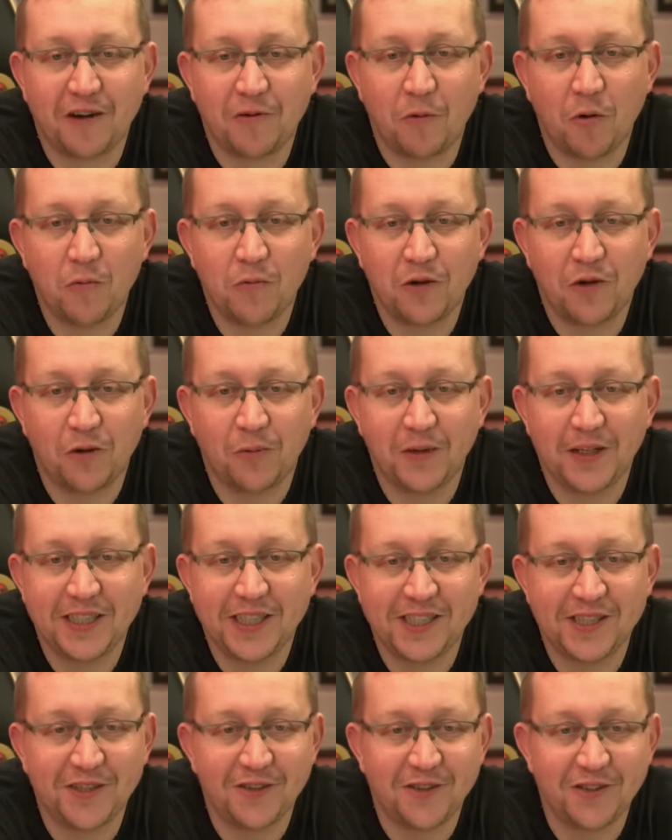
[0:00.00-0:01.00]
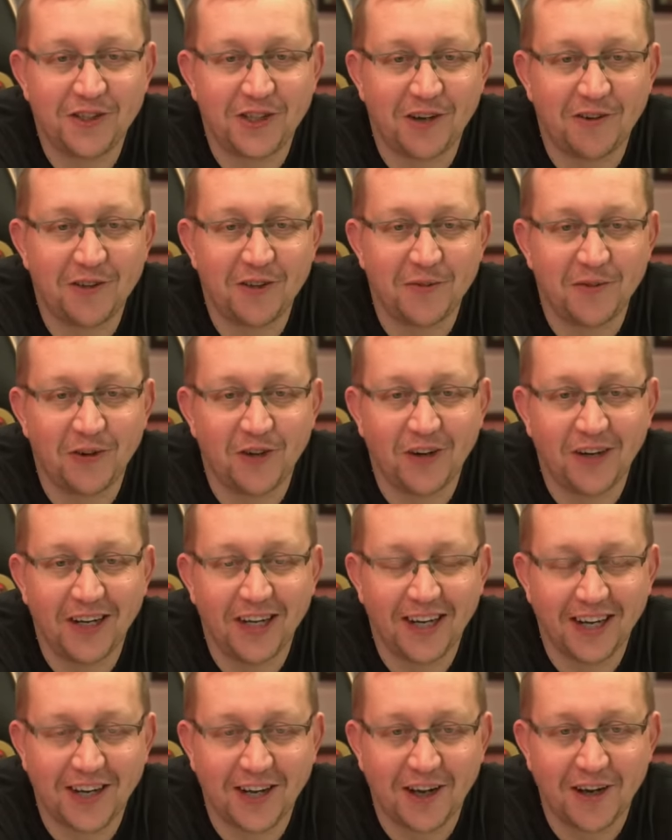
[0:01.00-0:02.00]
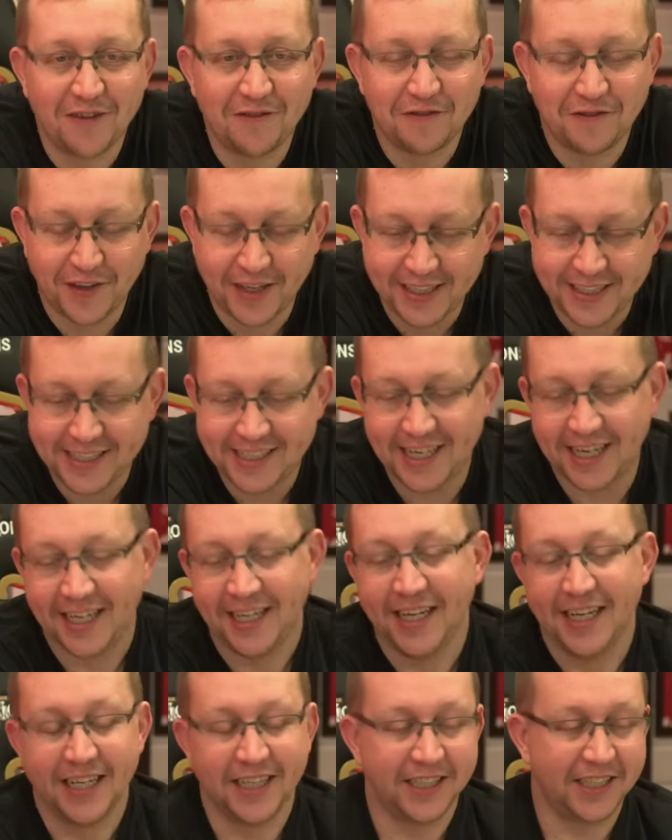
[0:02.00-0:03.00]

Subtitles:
I won't be coming in to do the show in the morning. I can't face it.